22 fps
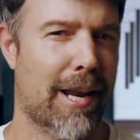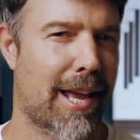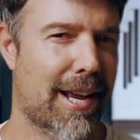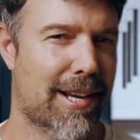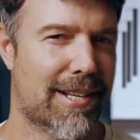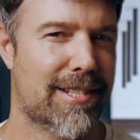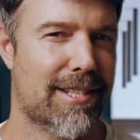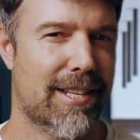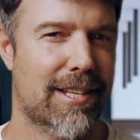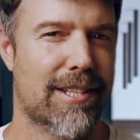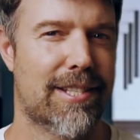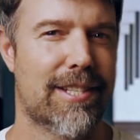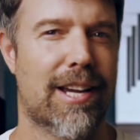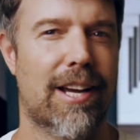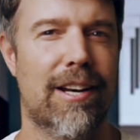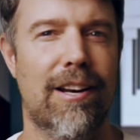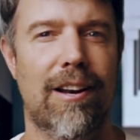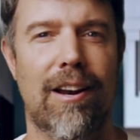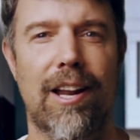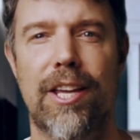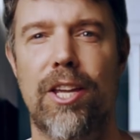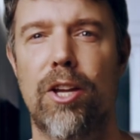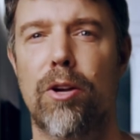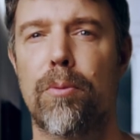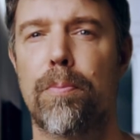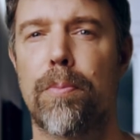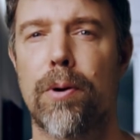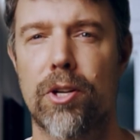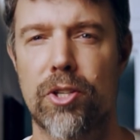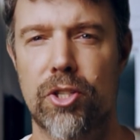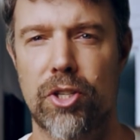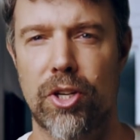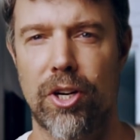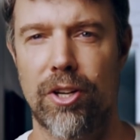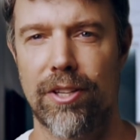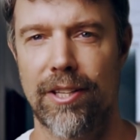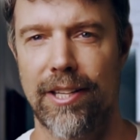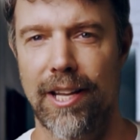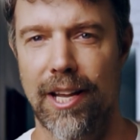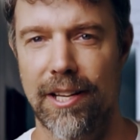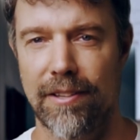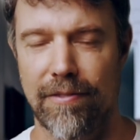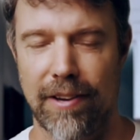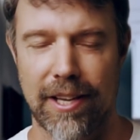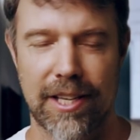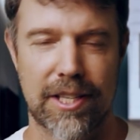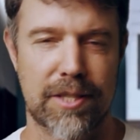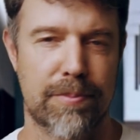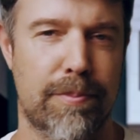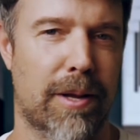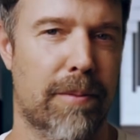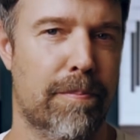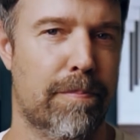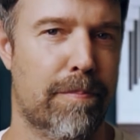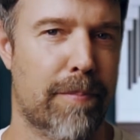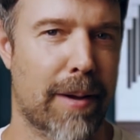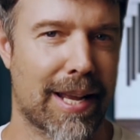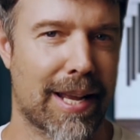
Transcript: Plex is kind of like your personal Netflix, but